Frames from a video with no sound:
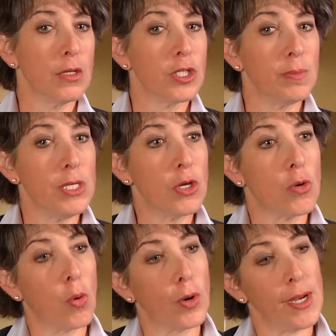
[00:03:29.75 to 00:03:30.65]
to be
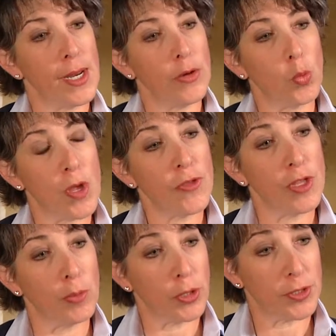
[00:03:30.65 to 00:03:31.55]
coordinated with
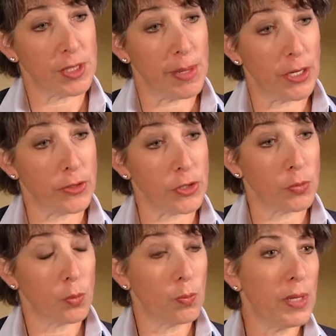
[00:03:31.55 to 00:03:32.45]
the emergency managers.